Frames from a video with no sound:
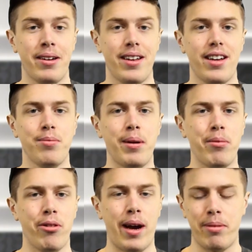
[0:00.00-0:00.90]
Has
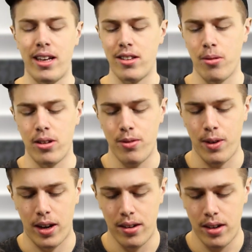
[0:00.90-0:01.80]
bubble wrap, that's always
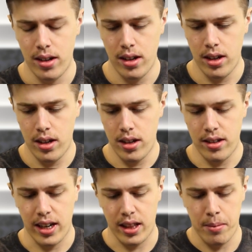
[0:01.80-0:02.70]
fun.
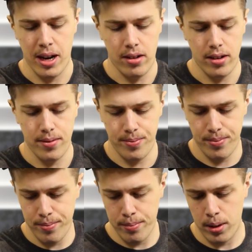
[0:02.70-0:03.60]
Take them out,
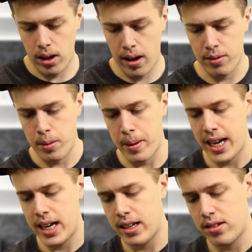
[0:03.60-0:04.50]
pull off the
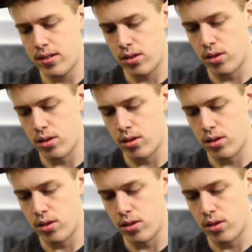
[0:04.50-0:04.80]
bags.